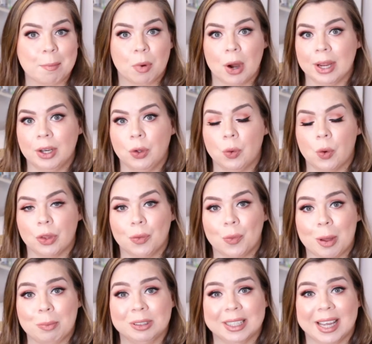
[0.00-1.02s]
brand new on the
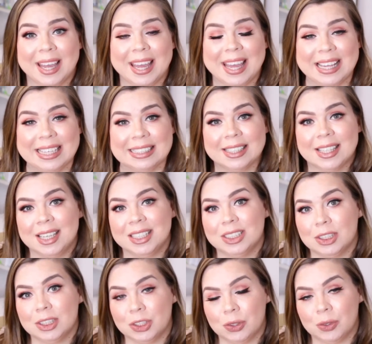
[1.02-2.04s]
website is the
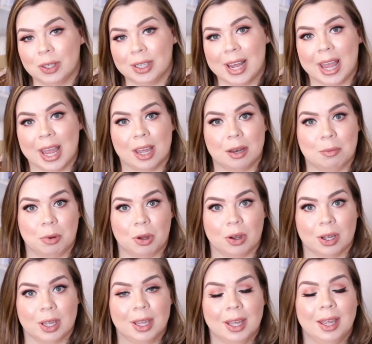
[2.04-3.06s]
student
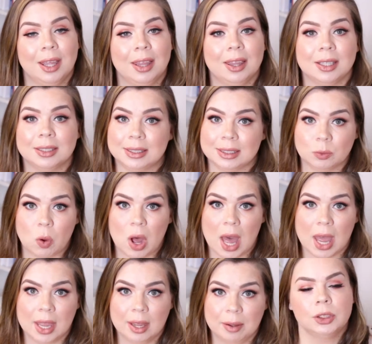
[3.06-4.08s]
handbook. This is
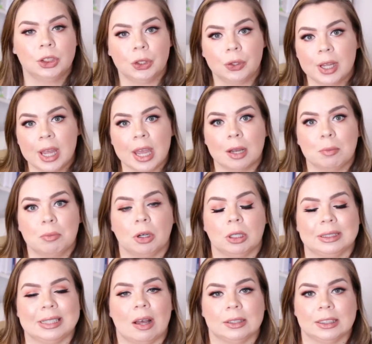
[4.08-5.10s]
why. Student
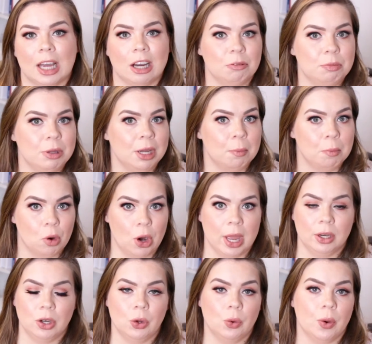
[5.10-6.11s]
handbooks, outside of being
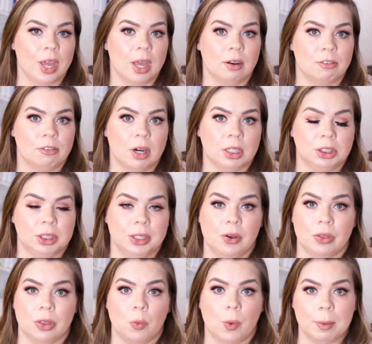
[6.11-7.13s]
brand new and freshly
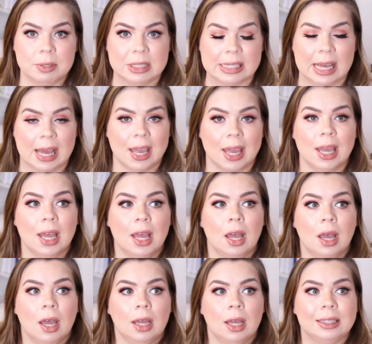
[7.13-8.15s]
on the website,
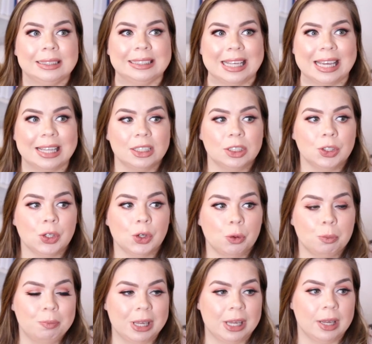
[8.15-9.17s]
tend
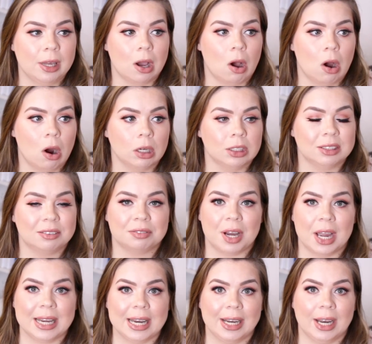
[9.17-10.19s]
to be hard to
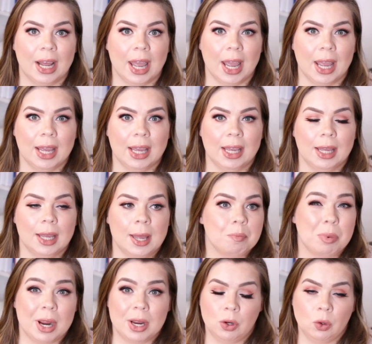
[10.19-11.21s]
find in a
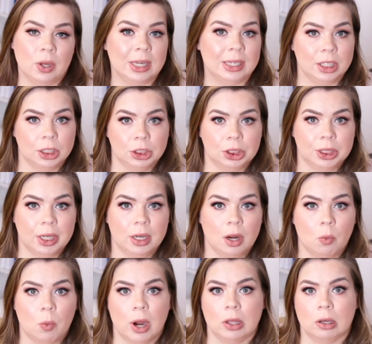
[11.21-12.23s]
brand new condition
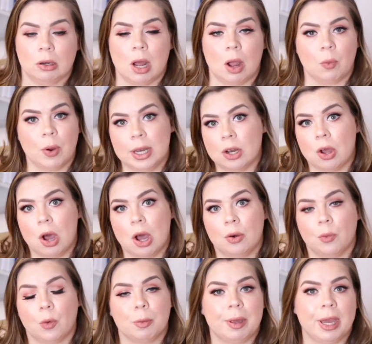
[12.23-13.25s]
where they're not written on
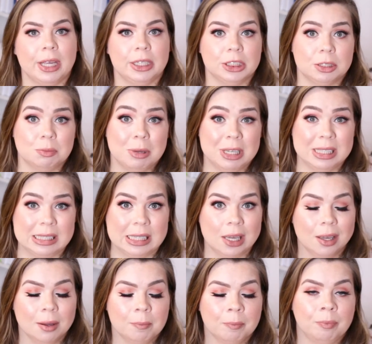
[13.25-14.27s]
or pages missing.